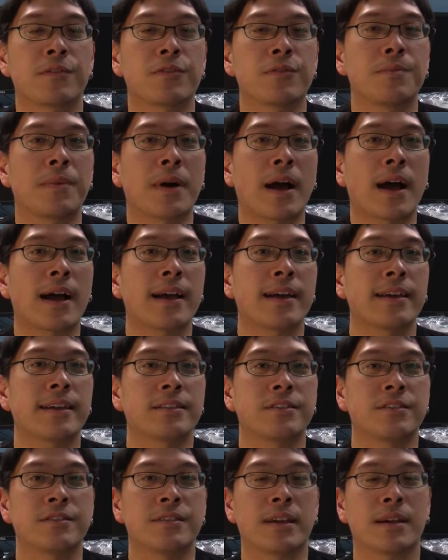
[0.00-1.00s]
you buy,
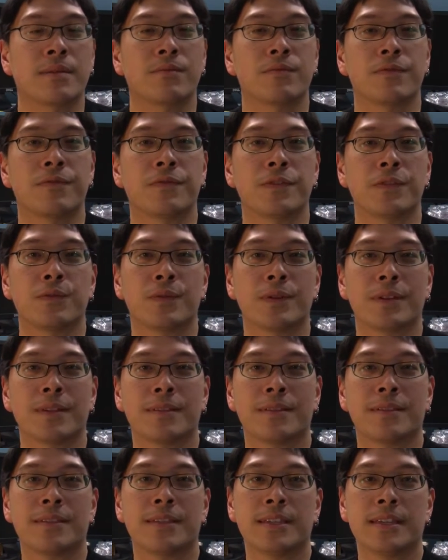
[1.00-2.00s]
and today I'm
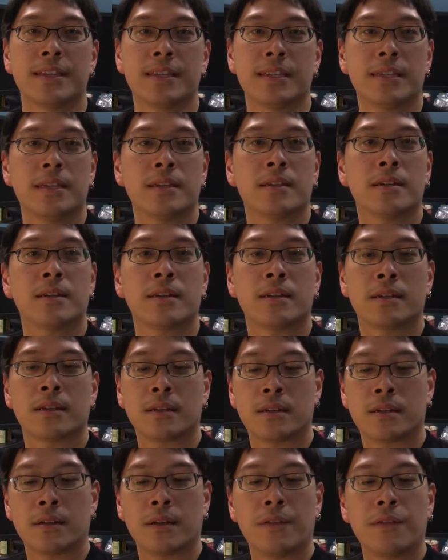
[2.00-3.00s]
reviewing the
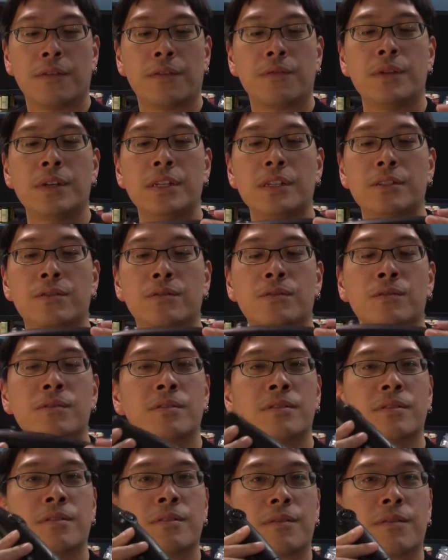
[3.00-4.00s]
three
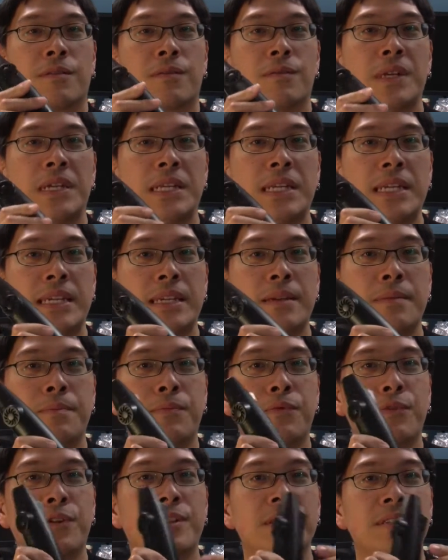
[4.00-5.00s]
doodler three D
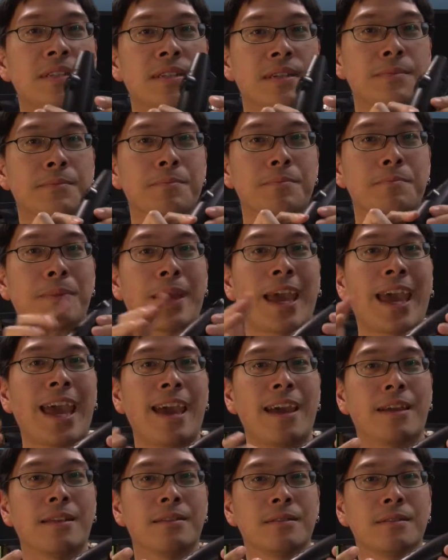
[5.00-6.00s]
printing
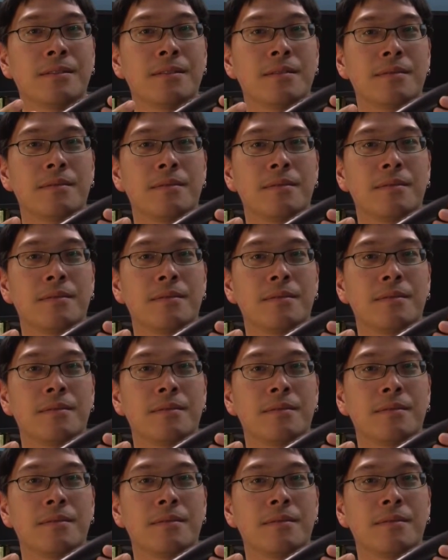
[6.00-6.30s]
pen.